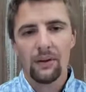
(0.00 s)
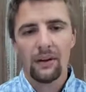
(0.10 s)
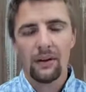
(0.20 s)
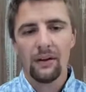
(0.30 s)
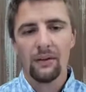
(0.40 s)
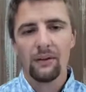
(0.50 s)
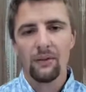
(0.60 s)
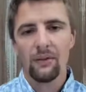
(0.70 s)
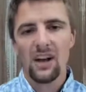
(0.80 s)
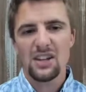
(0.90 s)
and
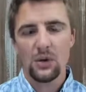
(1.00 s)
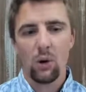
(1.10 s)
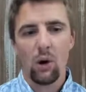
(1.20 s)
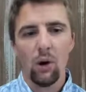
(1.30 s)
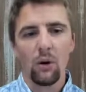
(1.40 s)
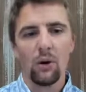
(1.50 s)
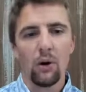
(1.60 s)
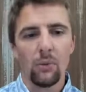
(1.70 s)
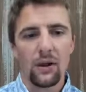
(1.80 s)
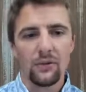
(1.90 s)
not so hard on
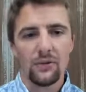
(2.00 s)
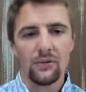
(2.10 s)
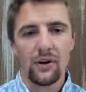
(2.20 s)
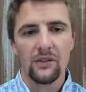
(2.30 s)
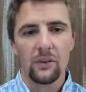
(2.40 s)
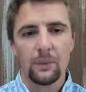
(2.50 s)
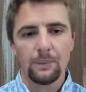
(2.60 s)
them, not so stressful.